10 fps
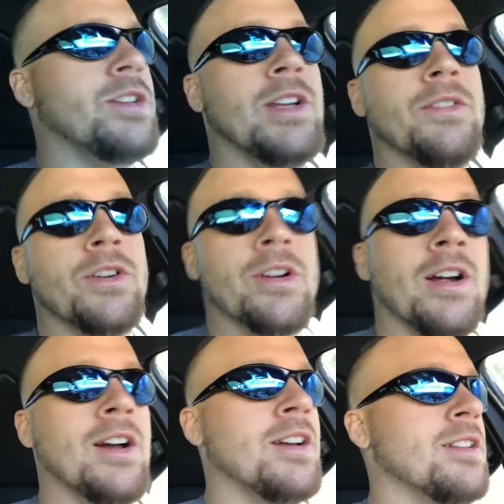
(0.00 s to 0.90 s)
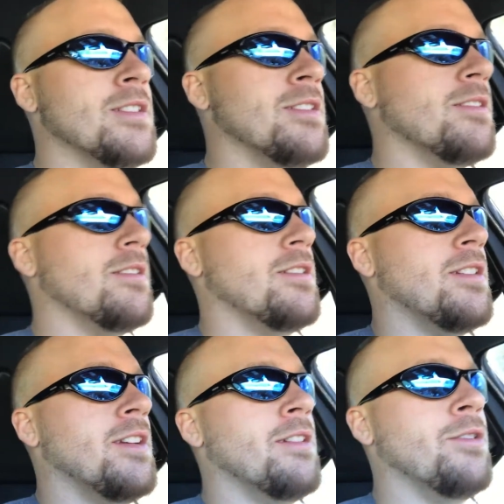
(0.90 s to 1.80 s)
She never cries, and
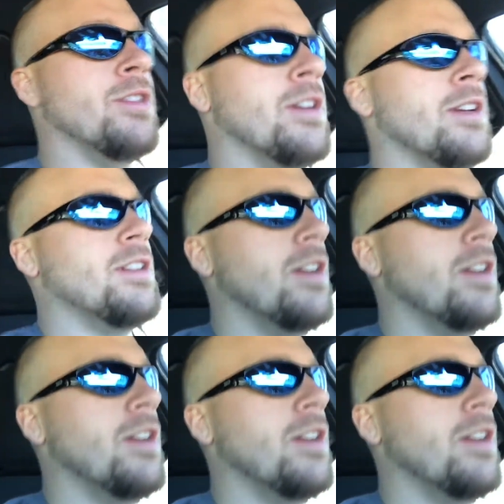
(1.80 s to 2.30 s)
it really